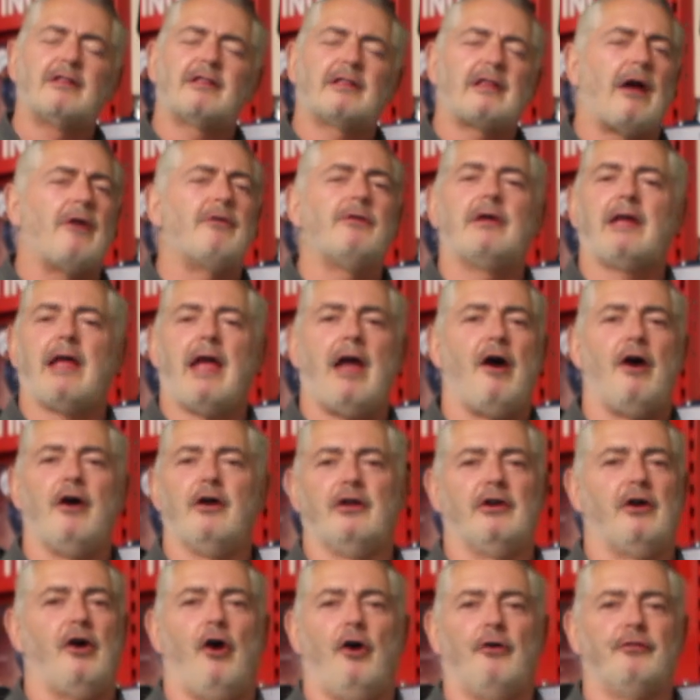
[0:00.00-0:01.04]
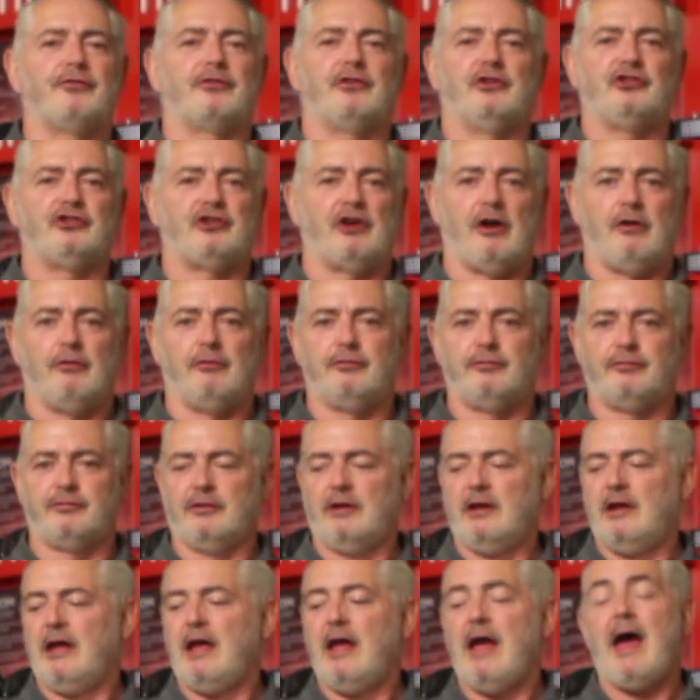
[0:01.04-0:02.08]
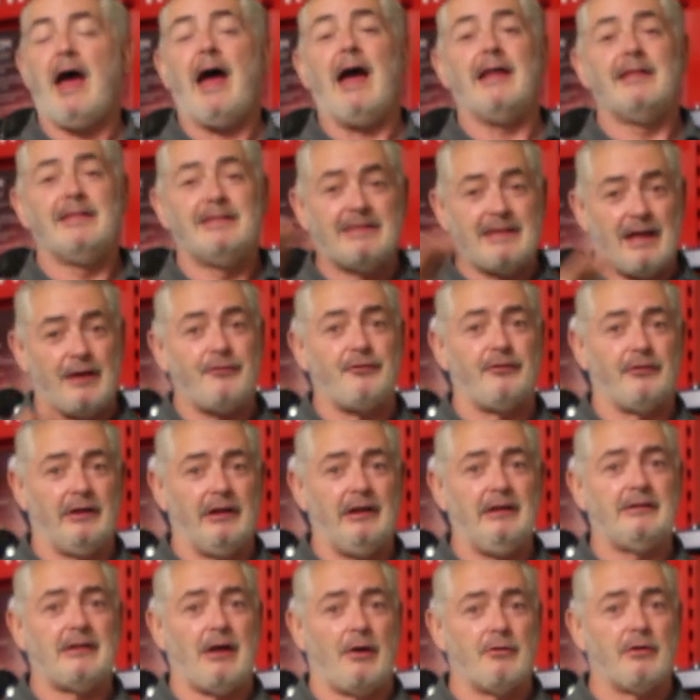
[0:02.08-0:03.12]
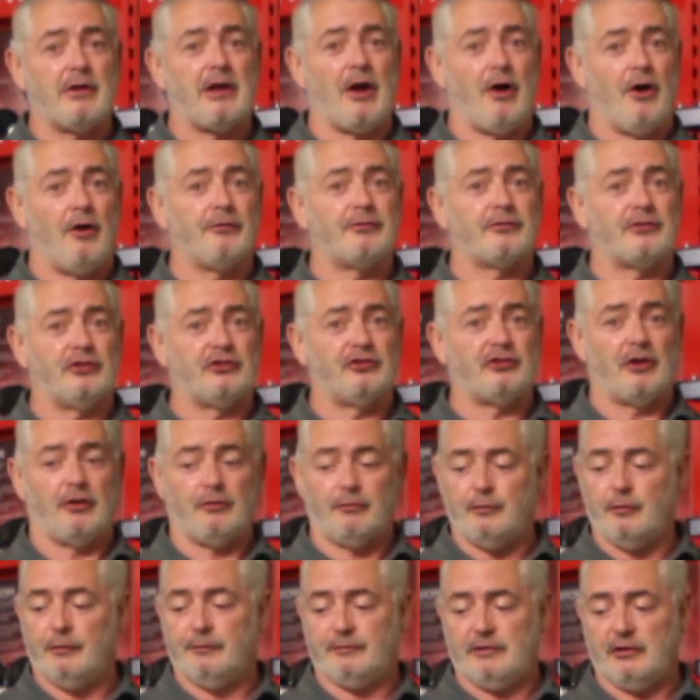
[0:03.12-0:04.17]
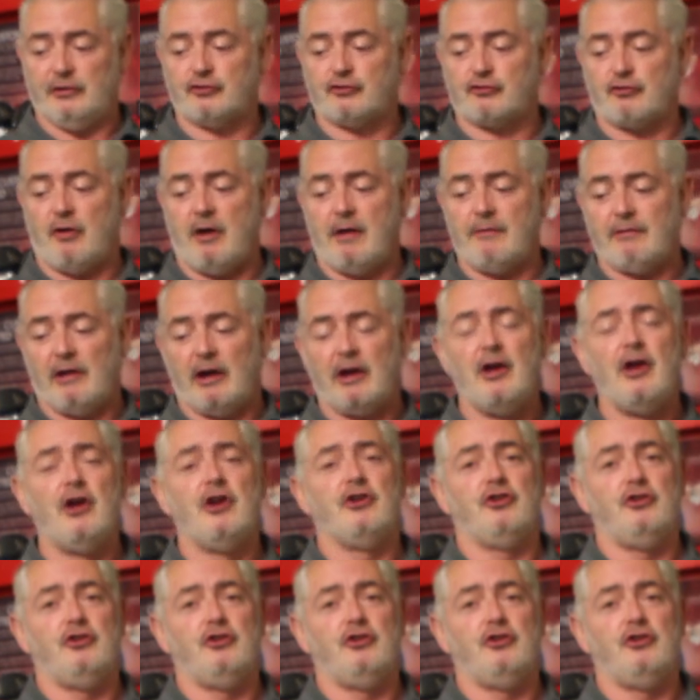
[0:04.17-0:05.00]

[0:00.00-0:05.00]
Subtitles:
Don't get off the shelf, and definitely don't get off the shelf with this driver.